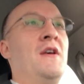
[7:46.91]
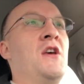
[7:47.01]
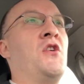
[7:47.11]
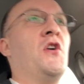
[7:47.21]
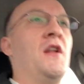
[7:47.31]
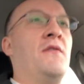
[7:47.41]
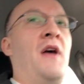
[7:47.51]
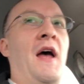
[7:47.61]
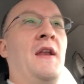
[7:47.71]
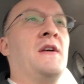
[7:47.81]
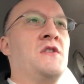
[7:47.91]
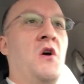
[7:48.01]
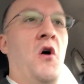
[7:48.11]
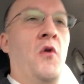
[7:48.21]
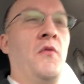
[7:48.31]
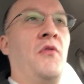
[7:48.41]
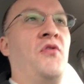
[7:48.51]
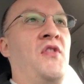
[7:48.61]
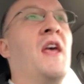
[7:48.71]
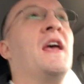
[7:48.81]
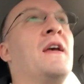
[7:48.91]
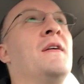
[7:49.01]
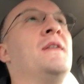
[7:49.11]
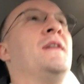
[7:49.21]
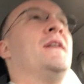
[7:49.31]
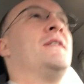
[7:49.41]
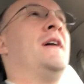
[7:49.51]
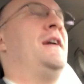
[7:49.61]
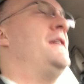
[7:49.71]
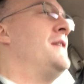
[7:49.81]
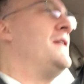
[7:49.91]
He could have had his own thing, right?